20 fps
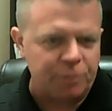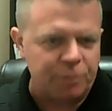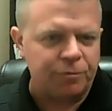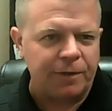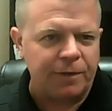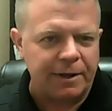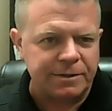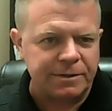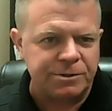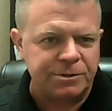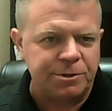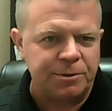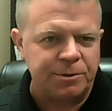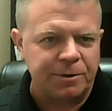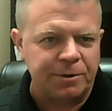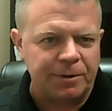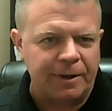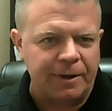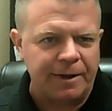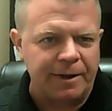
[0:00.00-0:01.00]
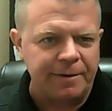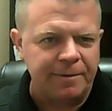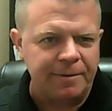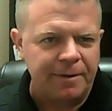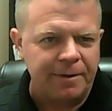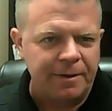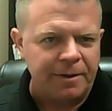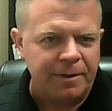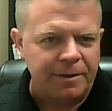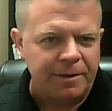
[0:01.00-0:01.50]
flex junior line.
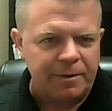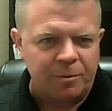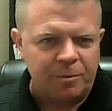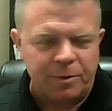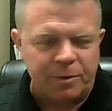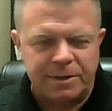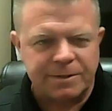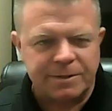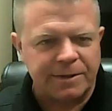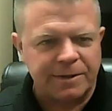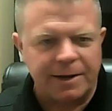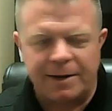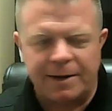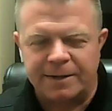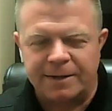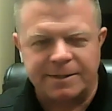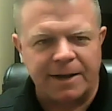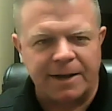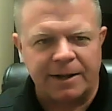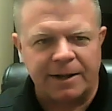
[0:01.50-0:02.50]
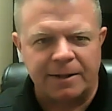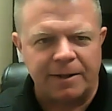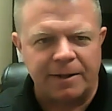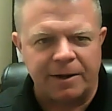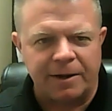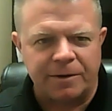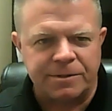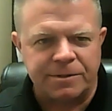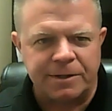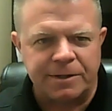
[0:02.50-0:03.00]
We design it exactly like
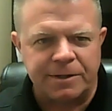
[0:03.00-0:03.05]
our senior